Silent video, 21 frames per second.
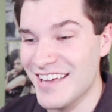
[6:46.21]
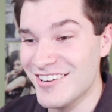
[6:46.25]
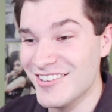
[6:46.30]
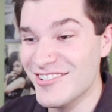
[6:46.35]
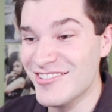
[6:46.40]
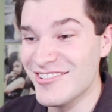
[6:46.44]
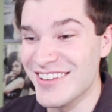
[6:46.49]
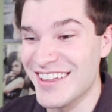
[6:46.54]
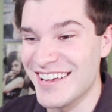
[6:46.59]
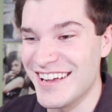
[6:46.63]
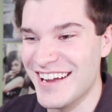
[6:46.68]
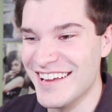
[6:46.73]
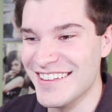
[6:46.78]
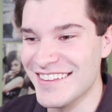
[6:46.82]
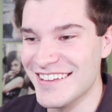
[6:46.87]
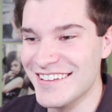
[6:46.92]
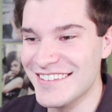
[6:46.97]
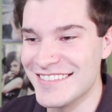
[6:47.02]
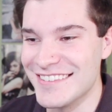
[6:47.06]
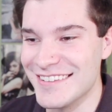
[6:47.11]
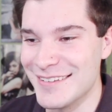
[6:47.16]
I don't know, like, I
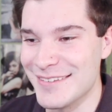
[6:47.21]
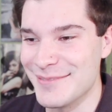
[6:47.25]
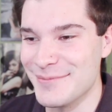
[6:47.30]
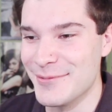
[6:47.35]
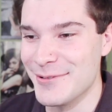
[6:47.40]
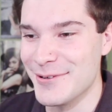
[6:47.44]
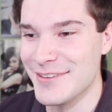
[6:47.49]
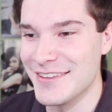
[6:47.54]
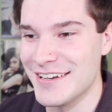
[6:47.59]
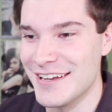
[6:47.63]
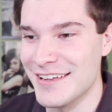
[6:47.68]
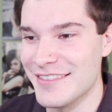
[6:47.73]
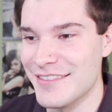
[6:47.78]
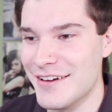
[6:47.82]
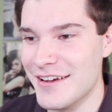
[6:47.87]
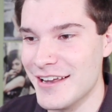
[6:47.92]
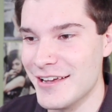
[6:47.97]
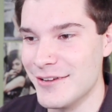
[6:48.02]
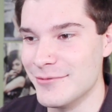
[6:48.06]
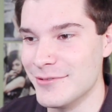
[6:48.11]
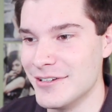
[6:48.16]
like this more than I
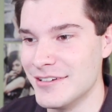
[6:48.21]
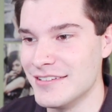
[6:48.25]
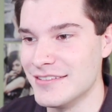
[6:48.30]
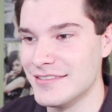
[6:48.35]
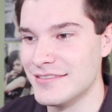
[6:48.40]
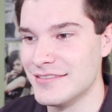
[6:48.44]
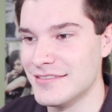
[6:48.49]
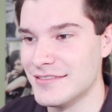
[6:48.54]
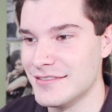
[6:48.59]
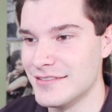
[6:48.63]
thought I would.